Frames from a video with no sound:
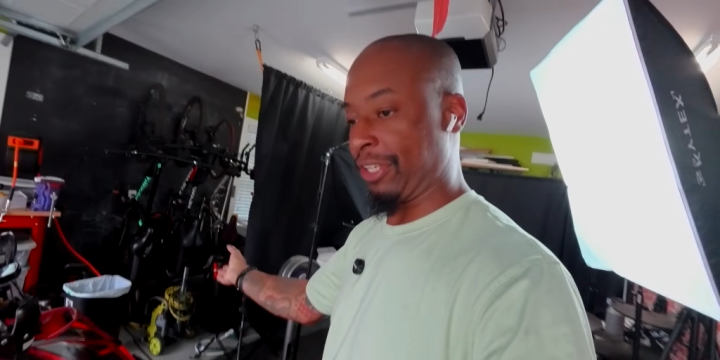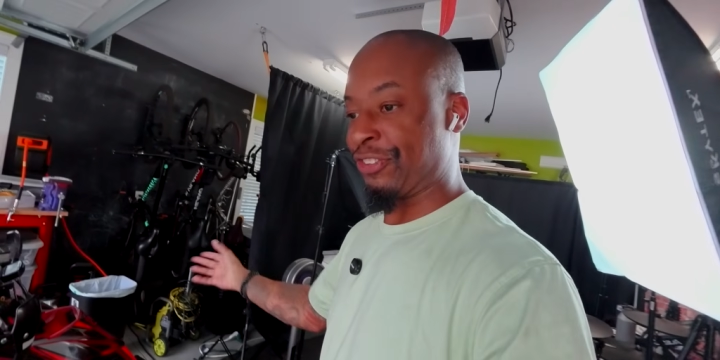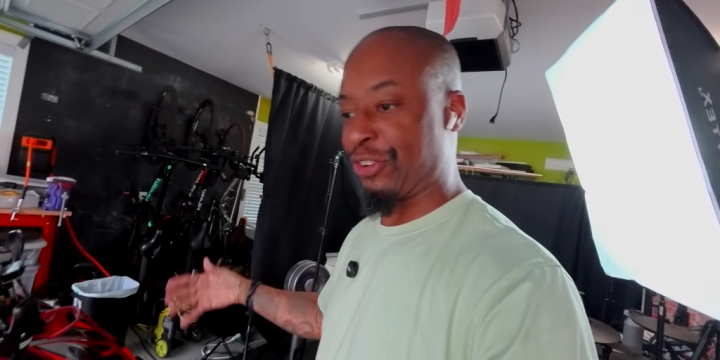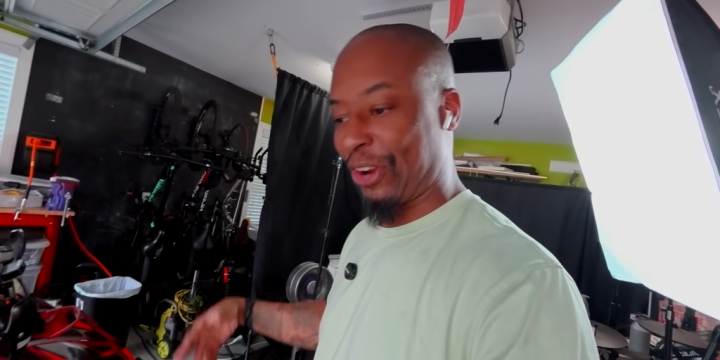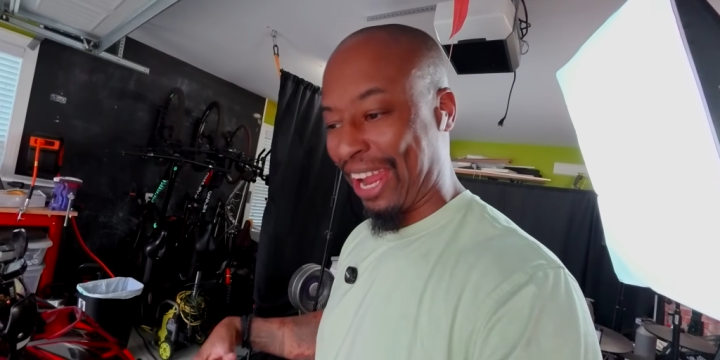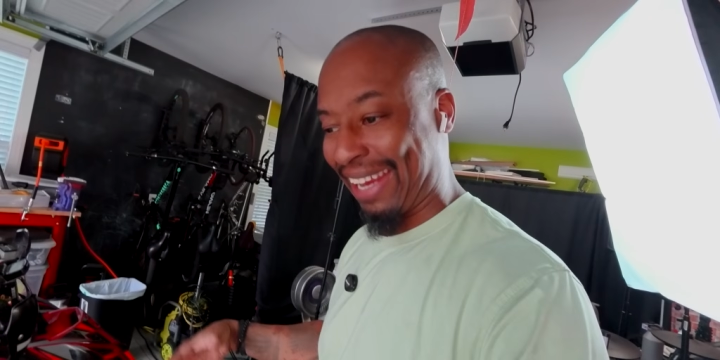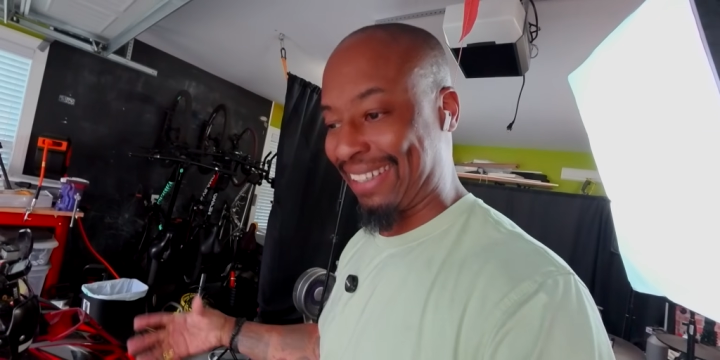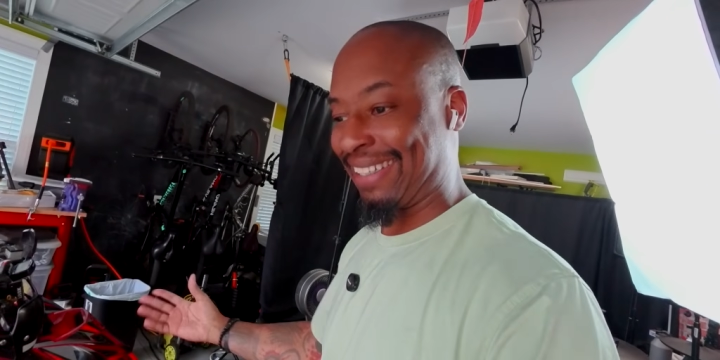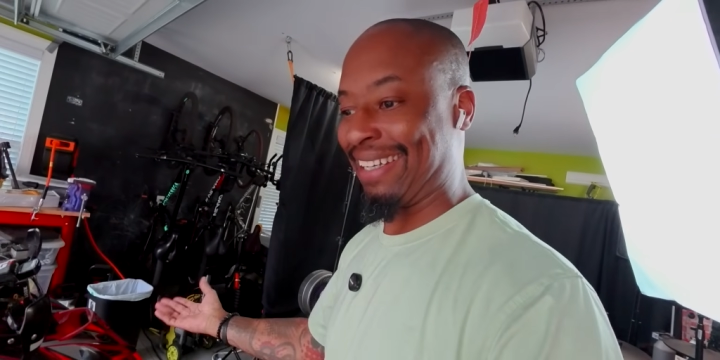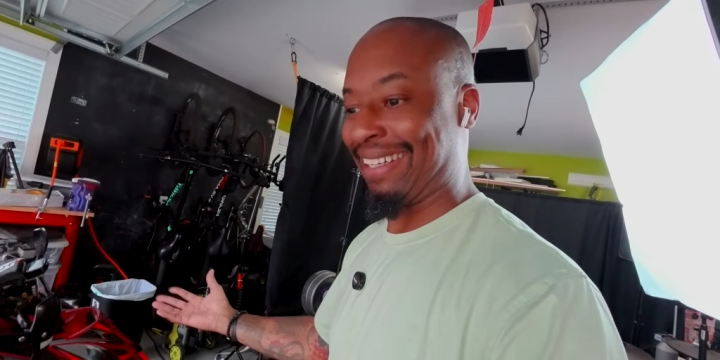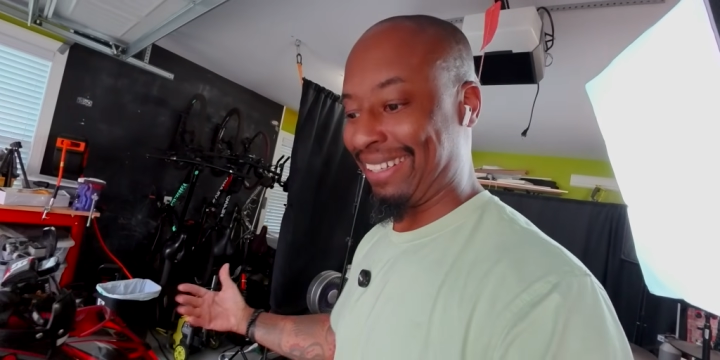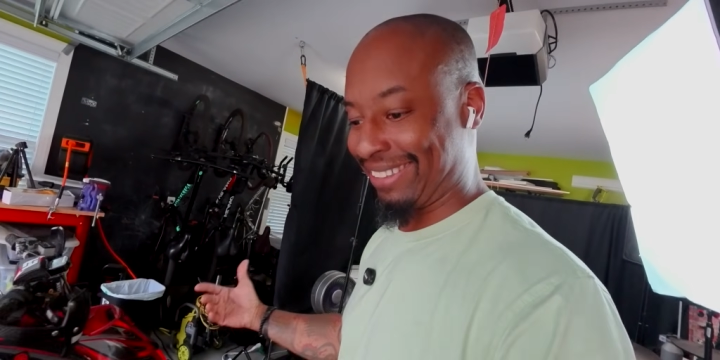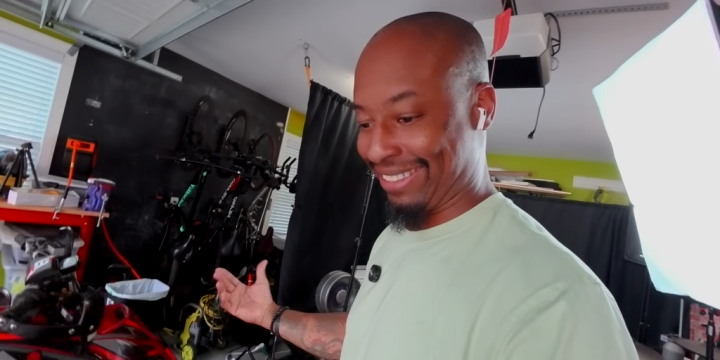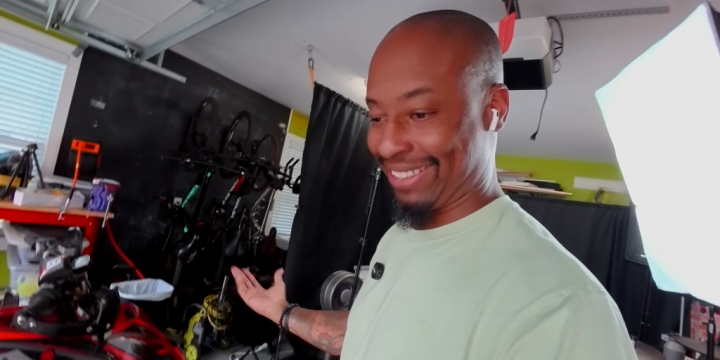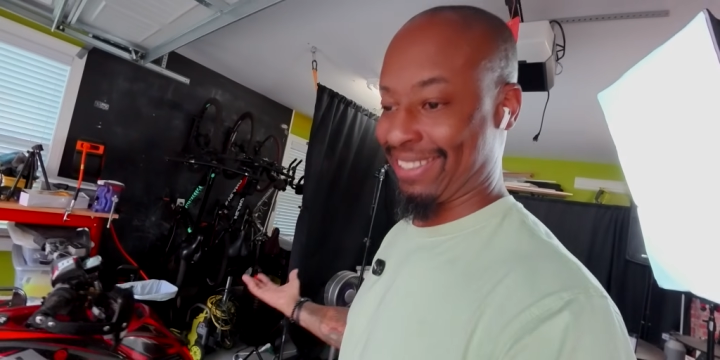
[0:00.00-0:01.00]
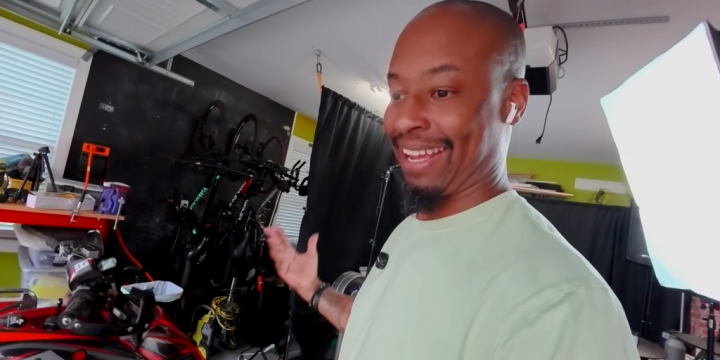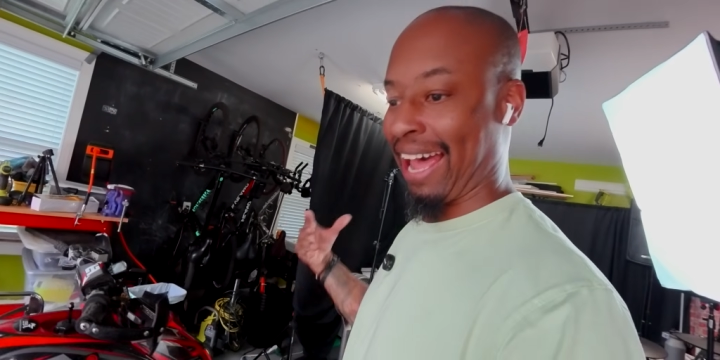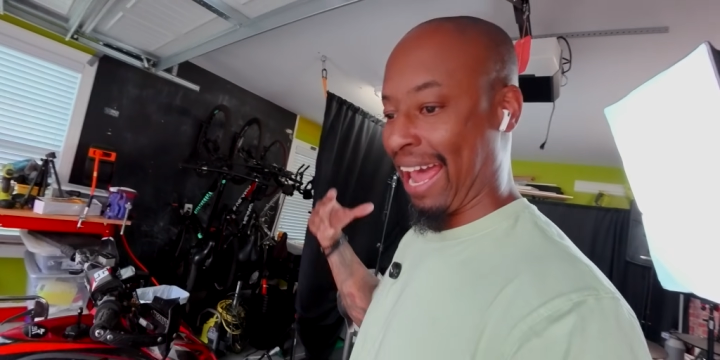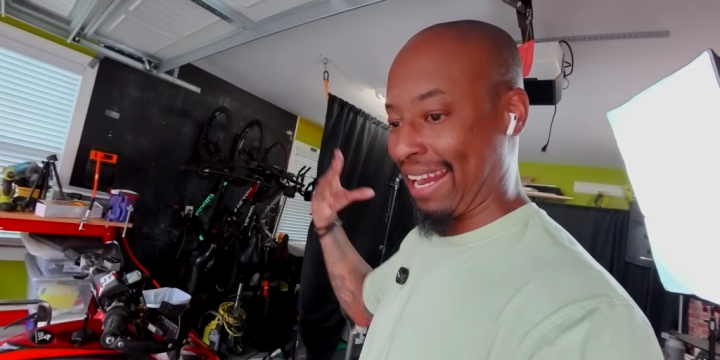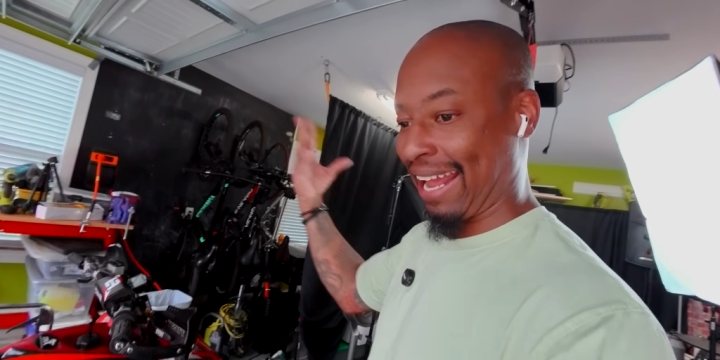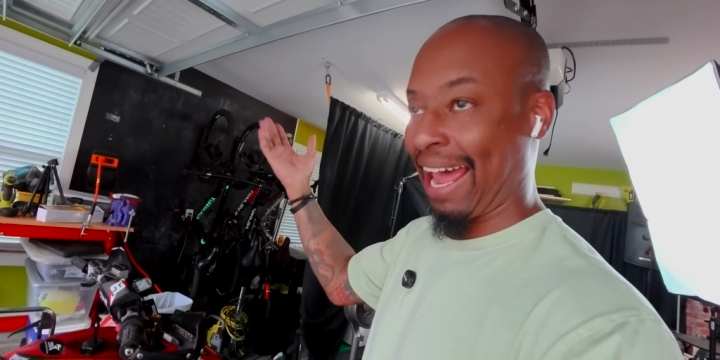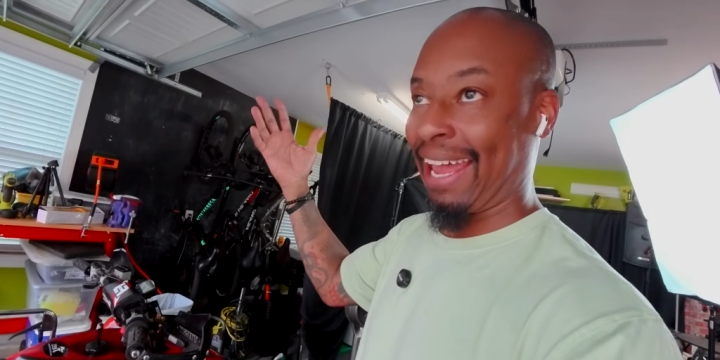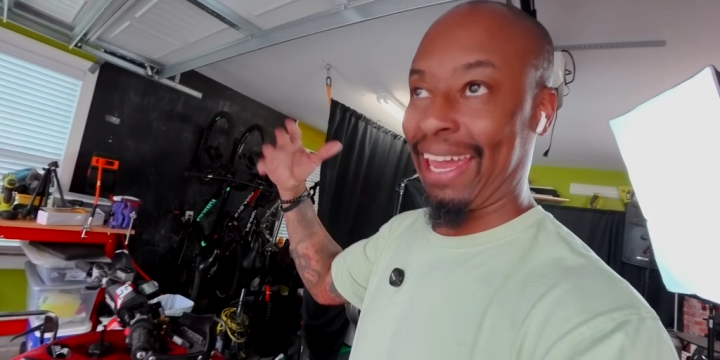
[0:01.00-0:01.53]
They're 18 inches eye to eye,